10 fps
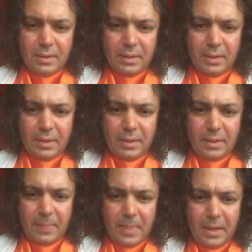I
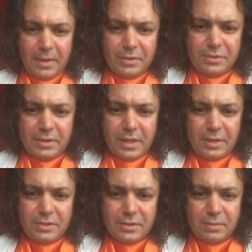understand
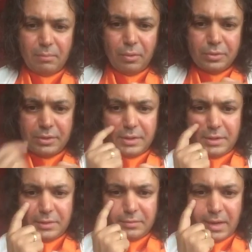it's mostly
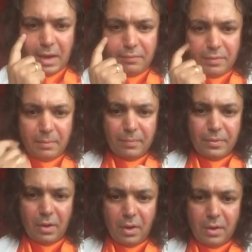derived from
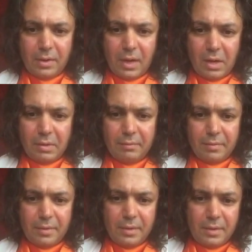thought.
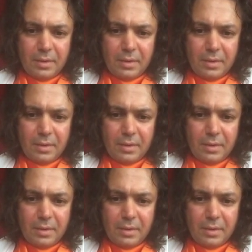However,